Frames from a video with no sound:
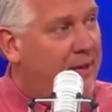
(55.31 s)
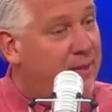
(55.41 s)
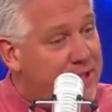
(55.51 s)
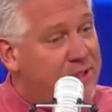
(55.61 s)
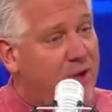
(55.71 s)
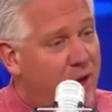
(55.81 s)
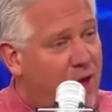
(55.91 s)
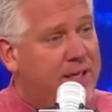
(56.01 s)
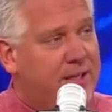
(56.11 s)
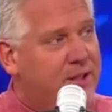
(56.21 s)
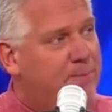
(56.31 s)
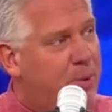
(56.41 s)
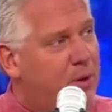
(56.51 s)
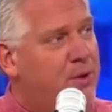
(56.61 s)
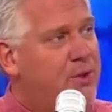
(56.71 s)
This audience
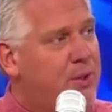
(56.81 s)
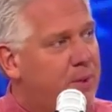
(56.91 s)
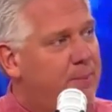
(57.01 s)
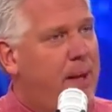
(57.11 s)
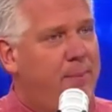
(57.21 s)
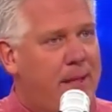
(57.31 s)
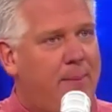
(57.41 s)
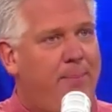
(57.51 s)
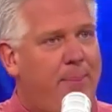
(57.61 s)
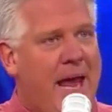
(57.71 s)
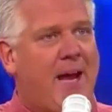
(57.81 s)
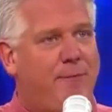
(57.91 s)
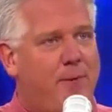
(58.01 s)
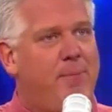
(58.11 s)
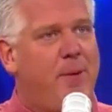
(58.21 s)
pulls the republic back
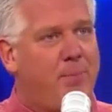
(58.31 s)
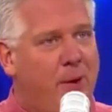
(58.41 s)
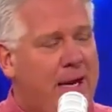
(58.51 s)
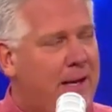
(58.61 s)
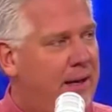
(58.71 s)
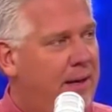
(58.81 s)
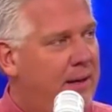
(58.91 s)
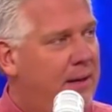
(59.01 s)
from the brink.